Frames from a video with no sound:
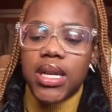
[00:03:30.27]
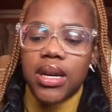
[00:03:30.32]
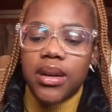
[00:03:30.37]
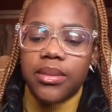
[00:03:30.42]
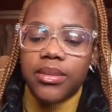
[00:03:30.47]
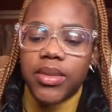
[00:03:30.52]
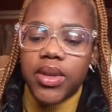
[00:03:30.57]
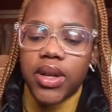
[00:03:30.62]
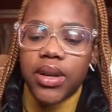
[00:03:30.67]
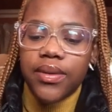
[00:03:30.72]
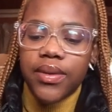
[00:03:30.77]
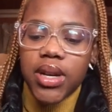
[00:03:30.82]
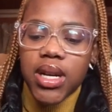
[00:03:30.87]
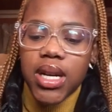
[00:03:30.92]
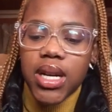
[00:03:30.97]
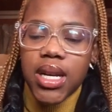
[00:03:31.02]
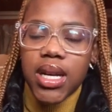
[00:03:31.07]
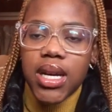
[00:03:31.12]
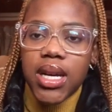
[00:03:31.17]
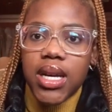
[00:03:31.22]
I'm not even
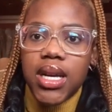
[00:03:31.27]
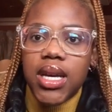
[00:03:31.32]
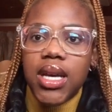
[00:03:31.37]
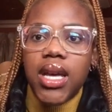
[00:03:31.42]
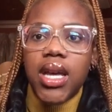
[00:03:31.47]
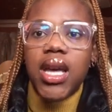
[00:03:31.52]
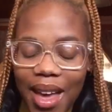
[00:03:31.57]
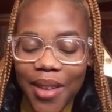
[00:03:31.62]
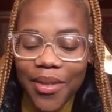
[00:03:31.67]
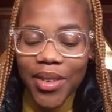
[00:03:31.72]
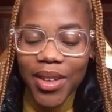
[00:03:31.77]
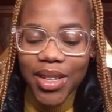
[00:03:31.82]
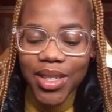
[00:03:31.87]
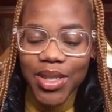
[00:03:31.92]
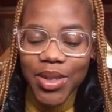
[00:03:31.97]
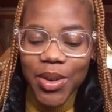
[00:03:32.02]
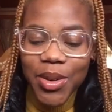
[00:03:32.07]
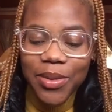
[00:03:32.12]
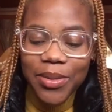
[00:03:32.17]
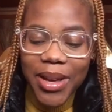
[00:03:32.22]
gonna lie. I
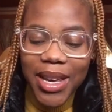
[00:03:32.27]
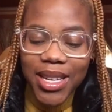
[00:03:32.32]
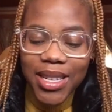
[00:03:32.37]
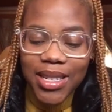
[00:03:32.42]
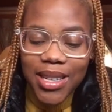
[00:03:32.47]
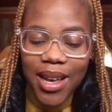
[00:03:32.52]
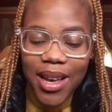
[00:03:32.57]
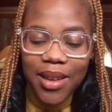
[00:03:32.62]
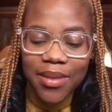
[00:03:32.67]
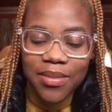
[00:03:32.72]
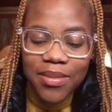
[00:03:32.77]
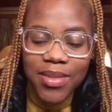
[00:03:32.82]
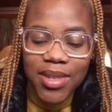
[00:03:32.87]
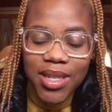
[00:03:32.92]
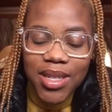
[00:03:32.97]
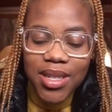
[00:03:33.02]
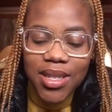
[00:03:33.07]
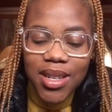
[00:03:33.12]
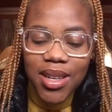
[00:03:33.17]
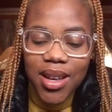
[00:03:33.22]
failed all my
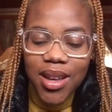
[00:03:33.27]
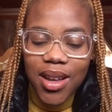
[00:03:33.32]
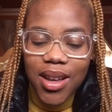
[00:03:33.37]
exams